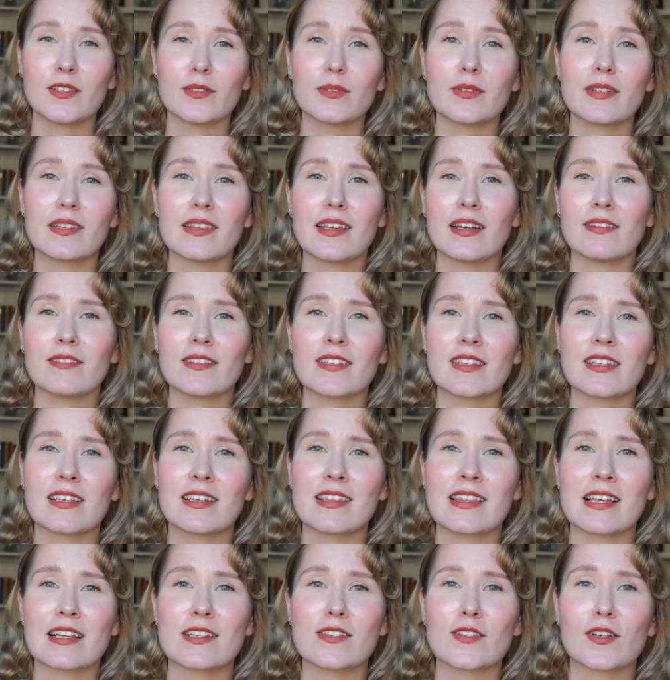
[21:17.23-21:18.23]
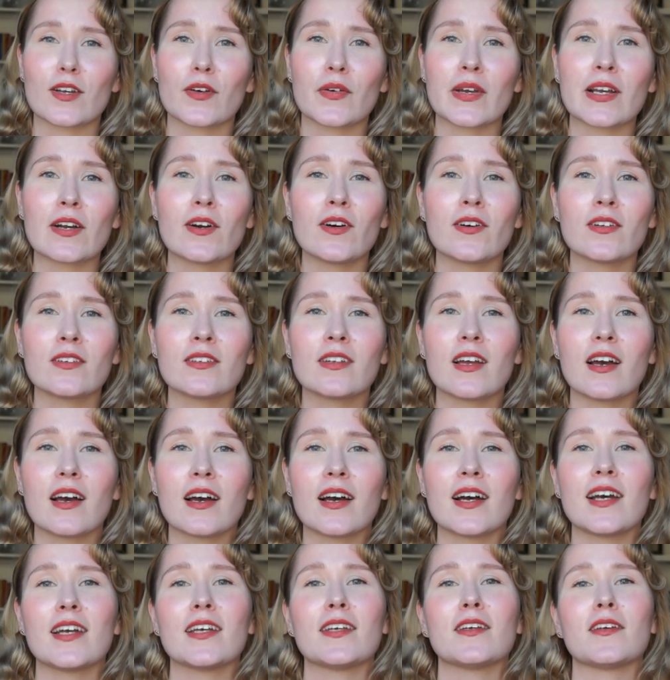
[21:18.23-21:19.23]
With everything that's going on,
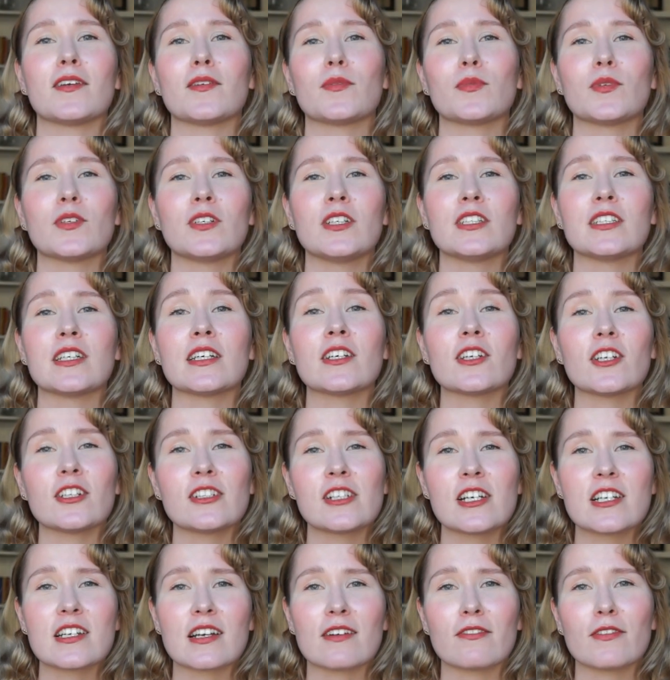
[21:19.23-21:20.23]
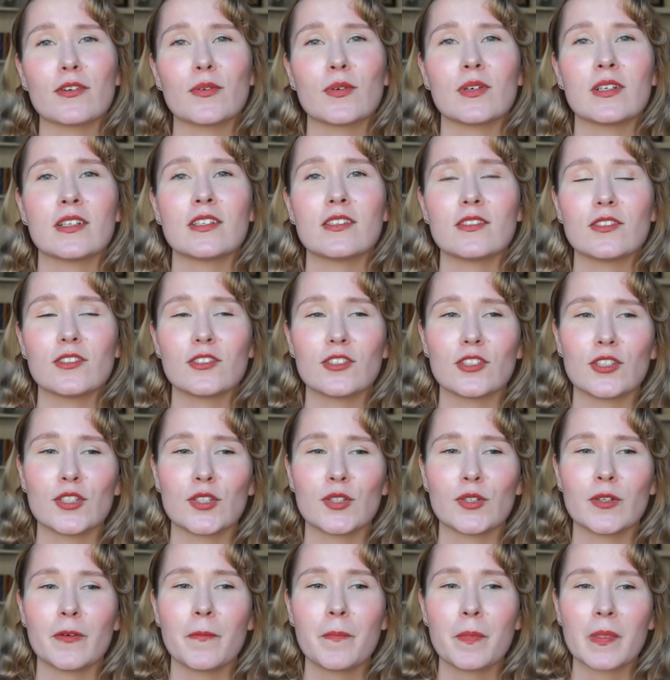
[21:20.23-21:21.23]
I would encourage everyone
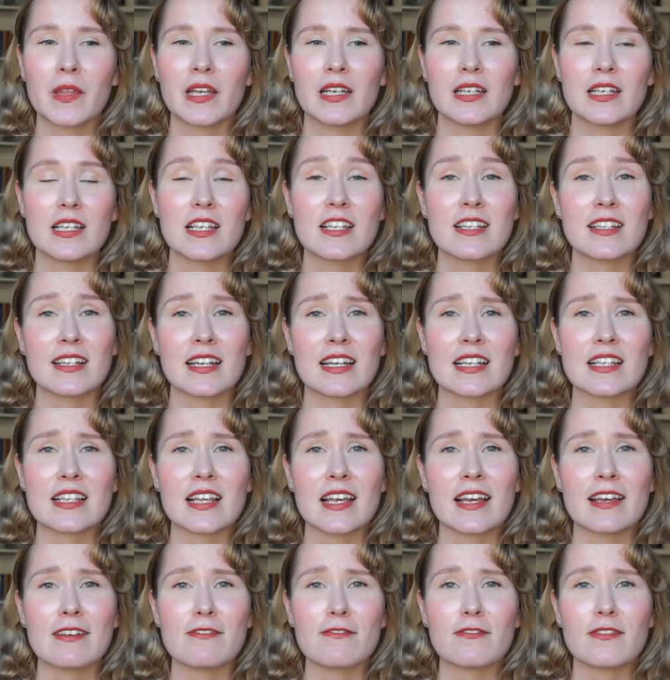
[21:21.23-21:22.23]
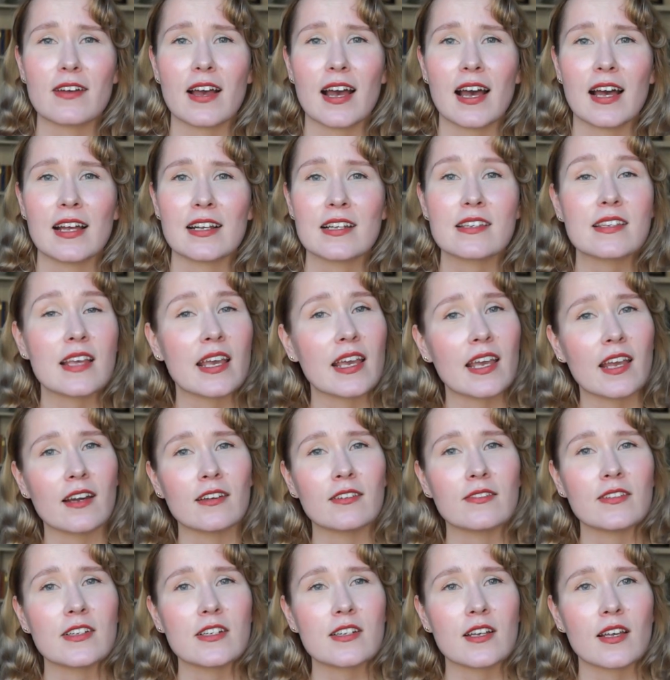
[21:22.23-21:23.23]
to stay safe and take
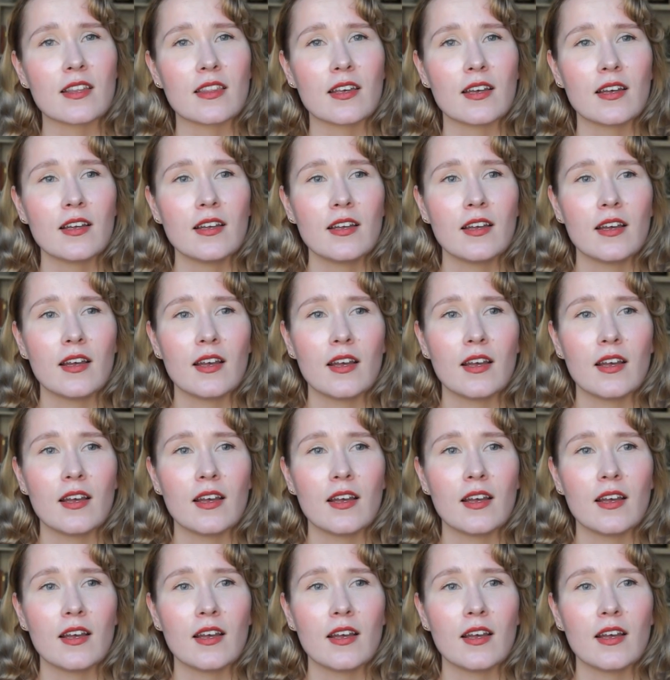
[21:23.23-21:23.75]
care of each other,